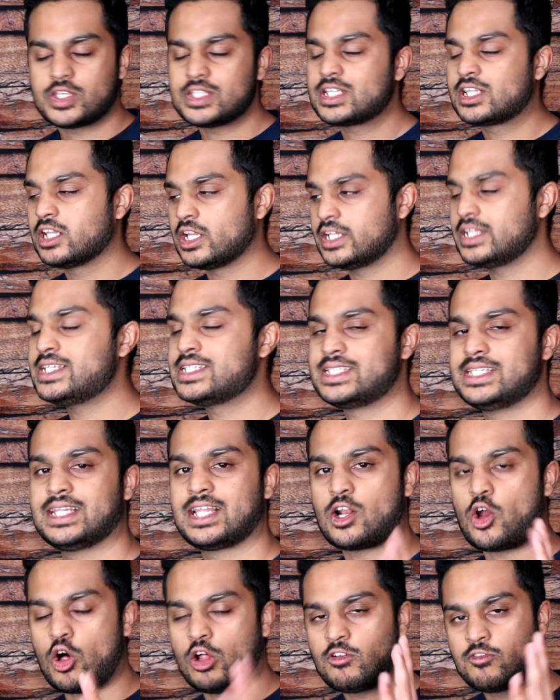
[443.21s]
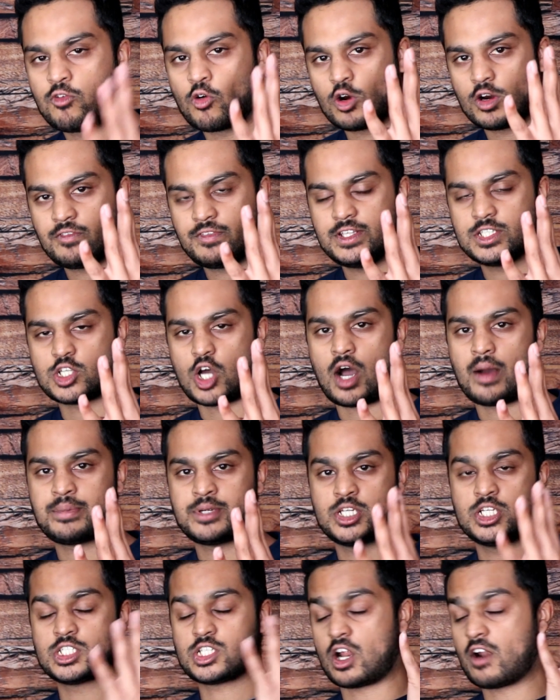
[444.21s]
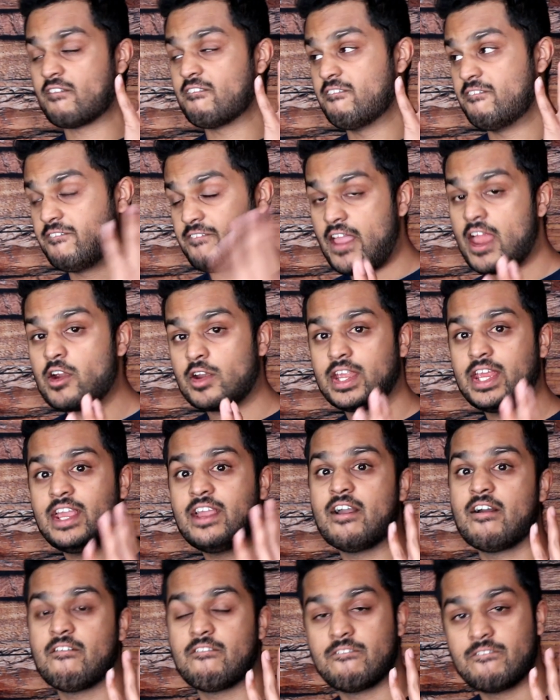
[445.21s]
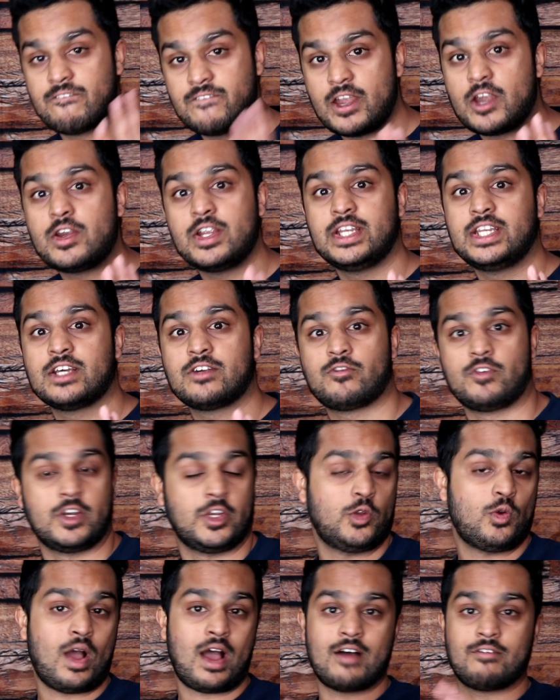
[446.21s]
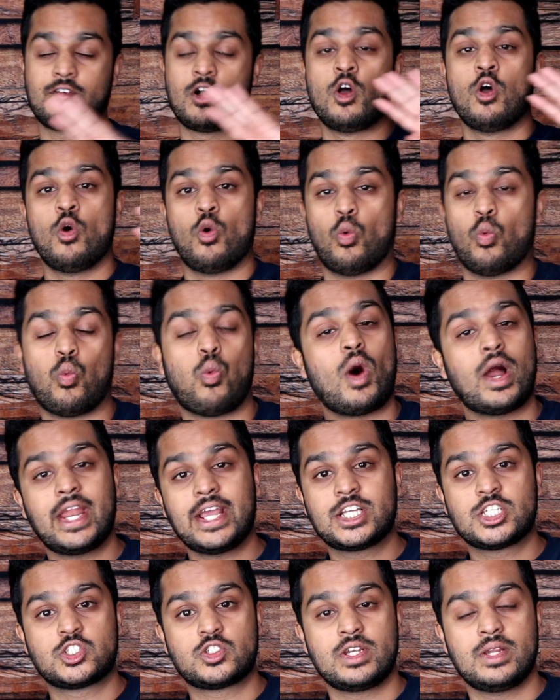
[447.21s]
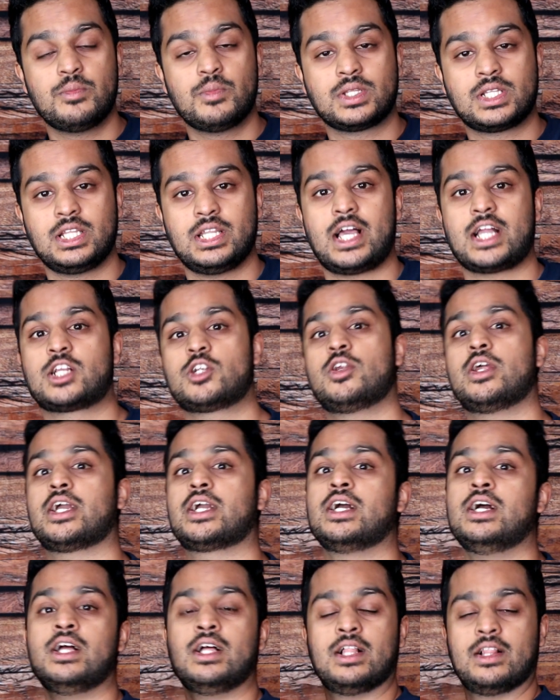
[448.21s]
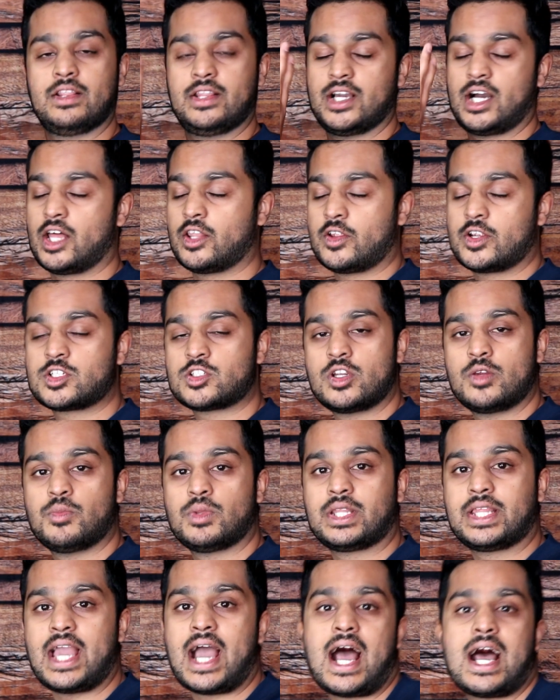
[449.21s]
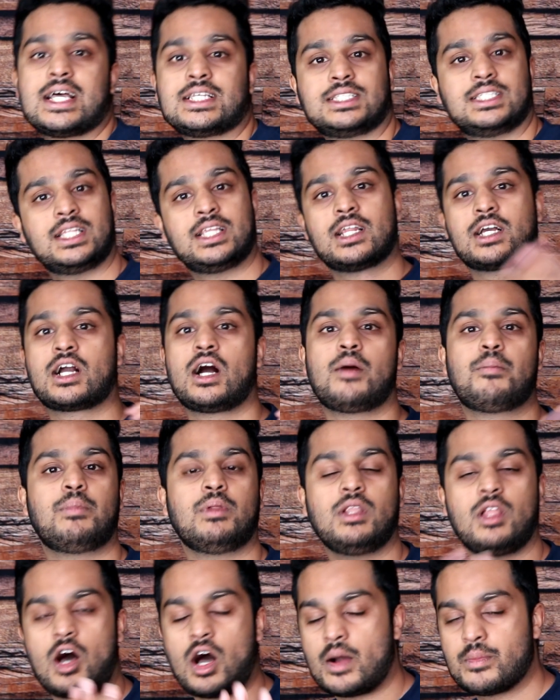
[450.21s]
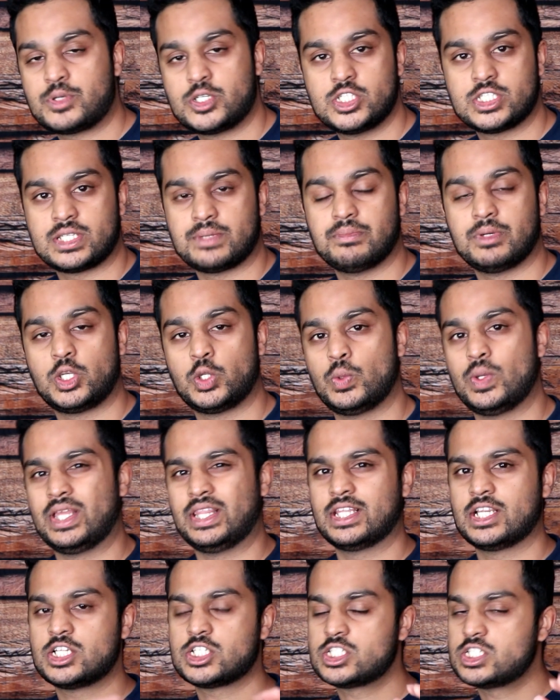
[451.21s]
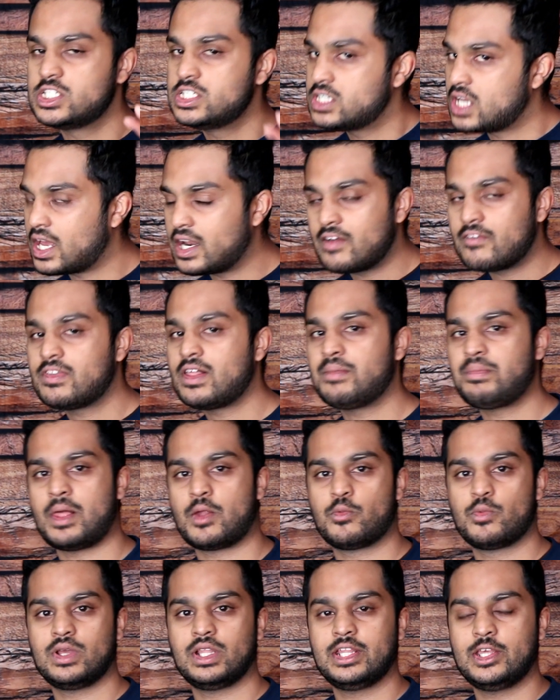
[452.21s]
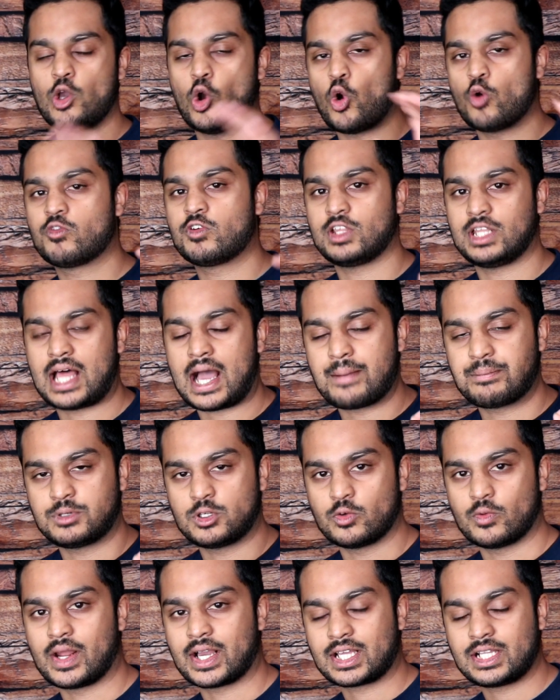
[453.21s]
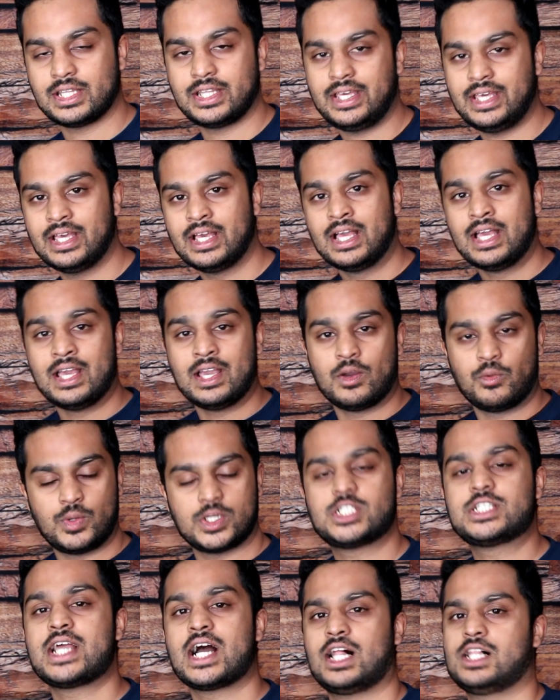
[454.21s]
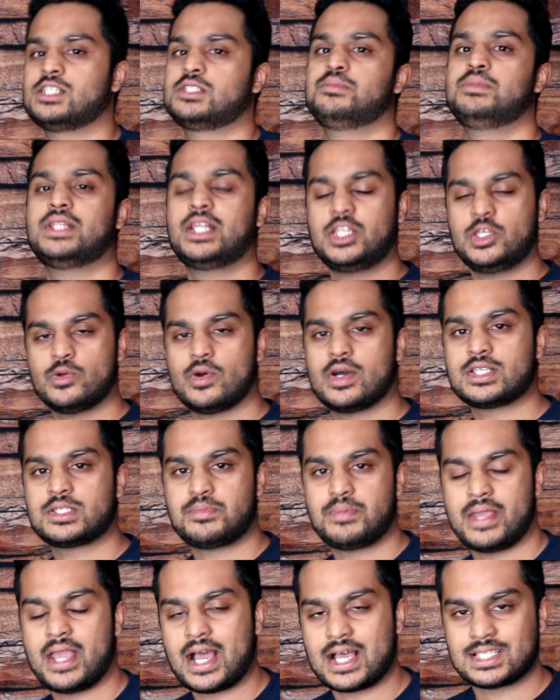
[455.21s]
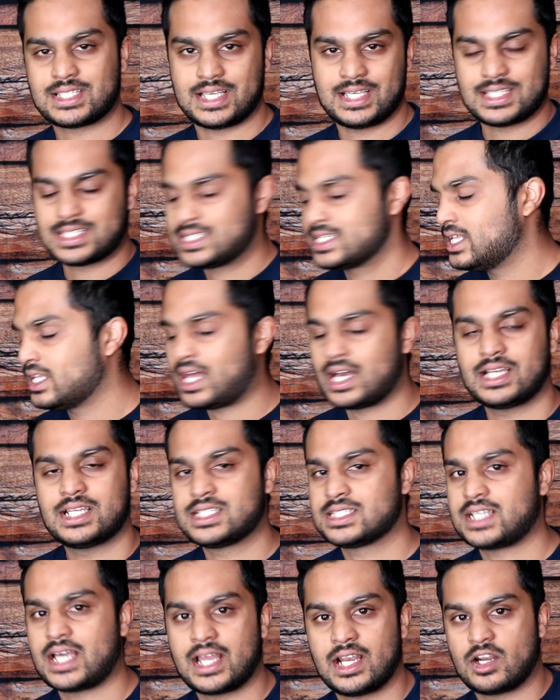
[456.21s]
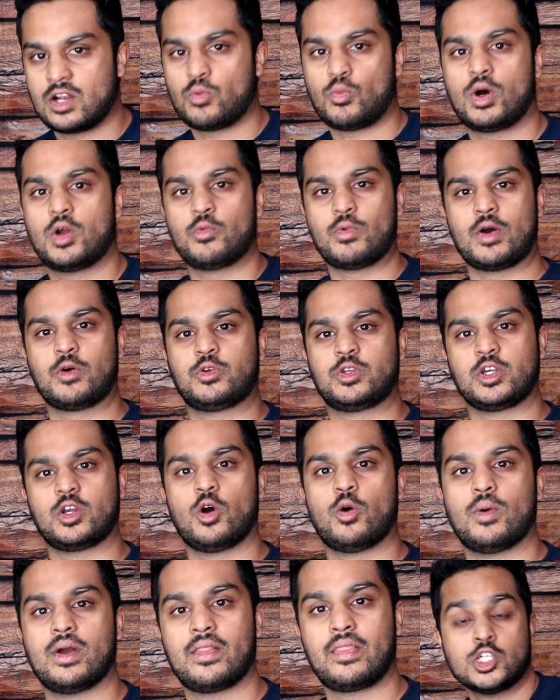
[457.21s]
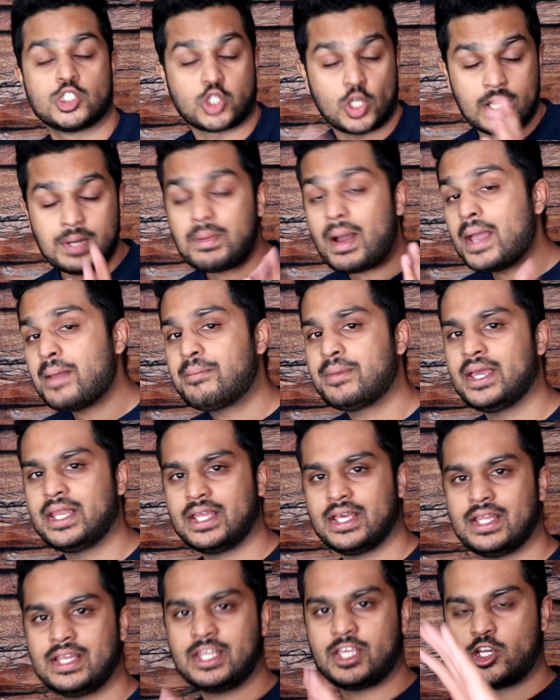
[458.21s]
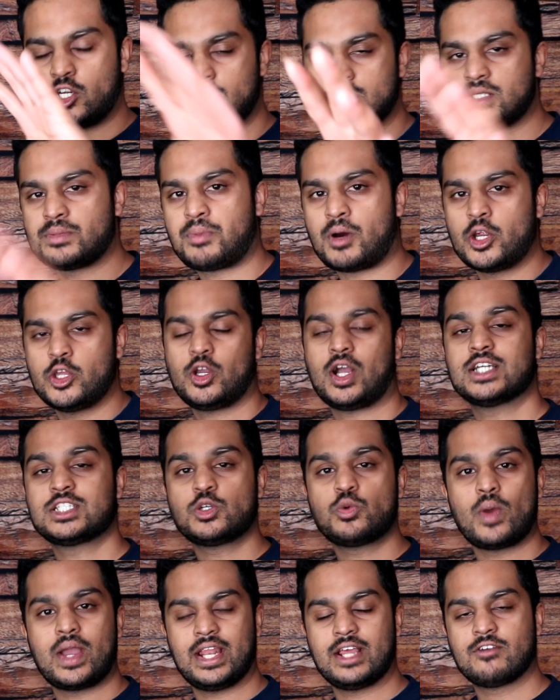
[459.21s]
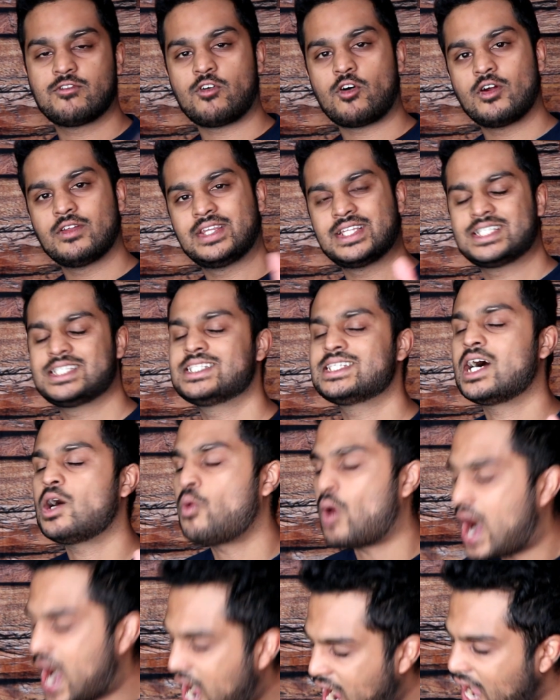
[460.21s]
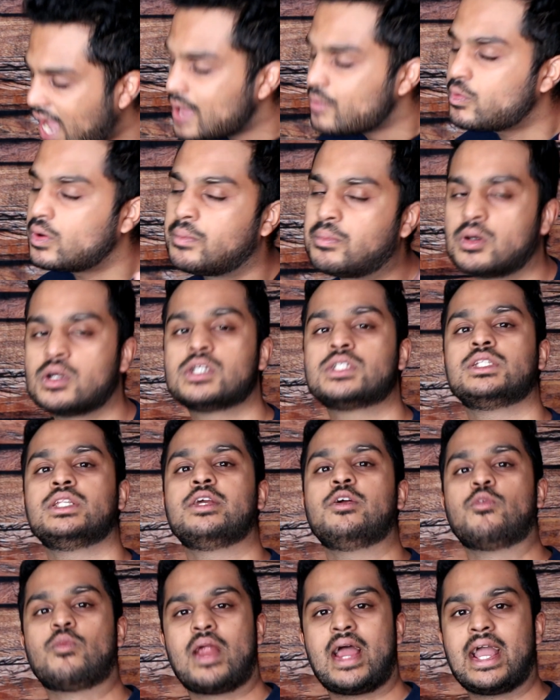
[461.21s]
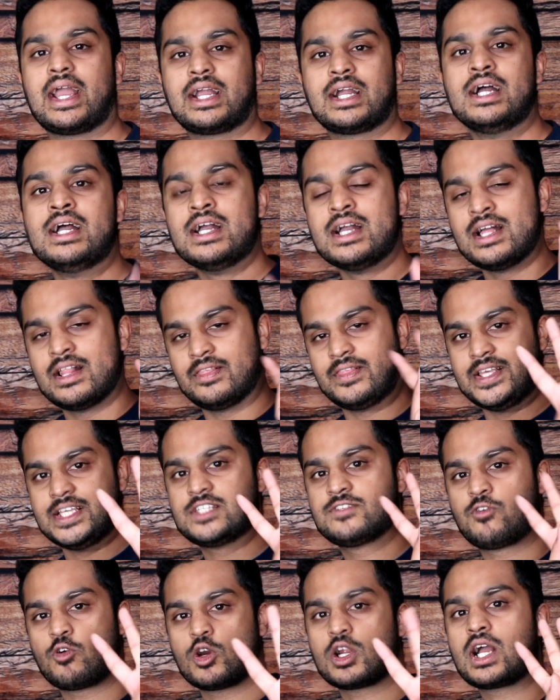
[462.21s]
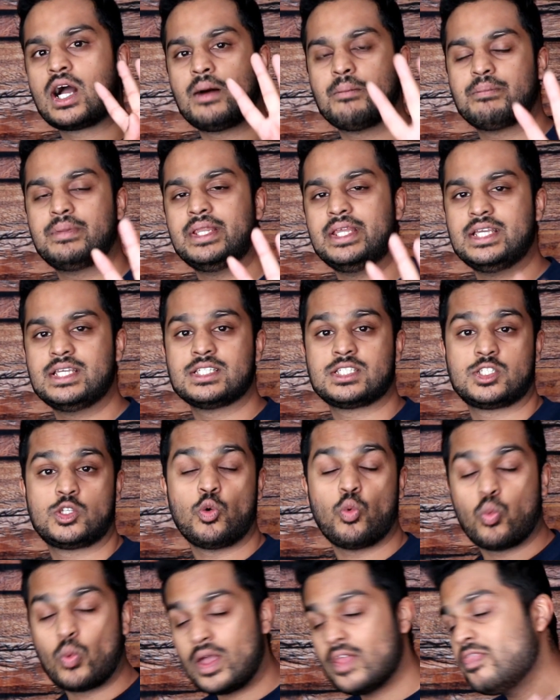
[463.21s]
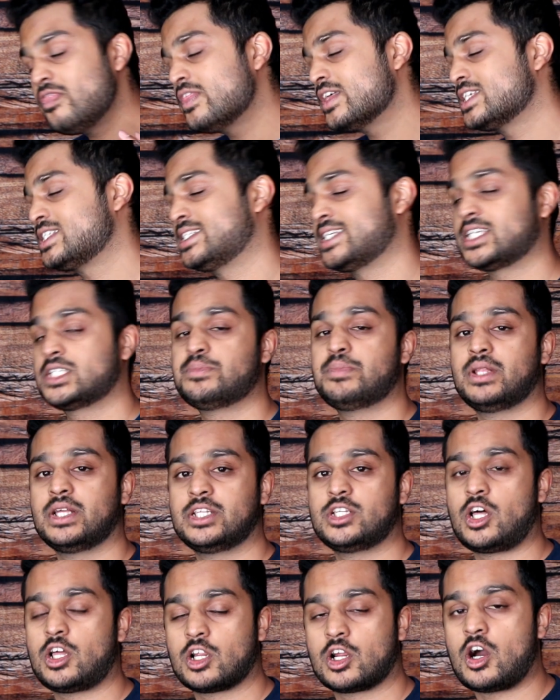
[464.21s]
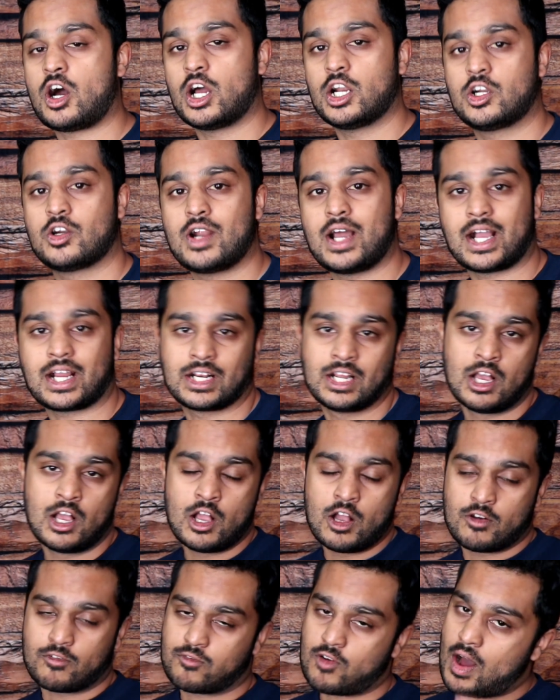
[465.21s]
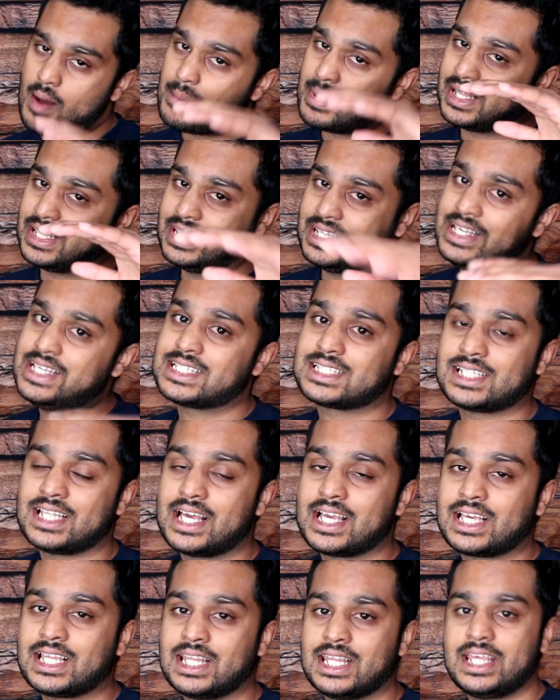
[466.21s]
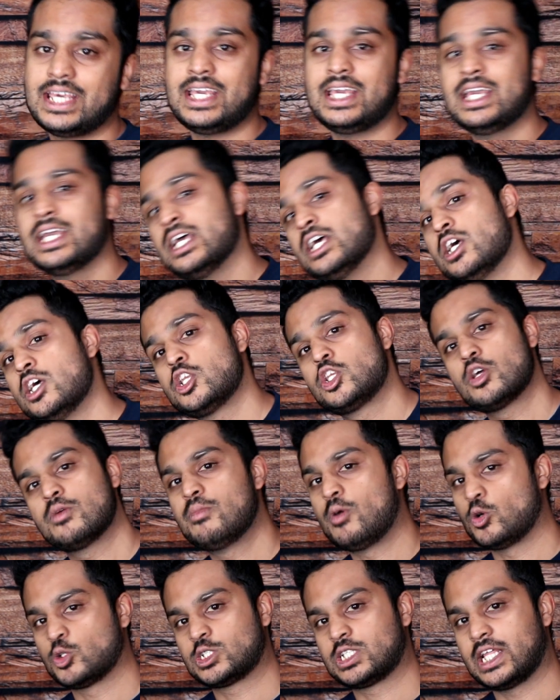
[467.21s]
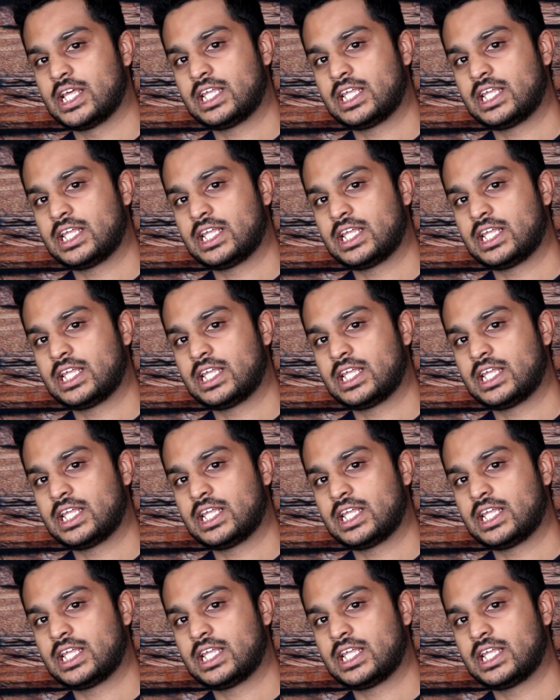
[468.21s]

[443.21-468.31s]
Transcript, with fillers: you can clearly see that all four of these options are very, very different. You have one extreme with electric, the other extreme with gas, and then a couple options in between. There's none of them that really overlap directly, which tells me that USPS is still undecided on what route to go with. So in my opinion, here's the part you guys are waiting for. This is how I would personally rank these four companies to win this $6 billion contract from least likely to most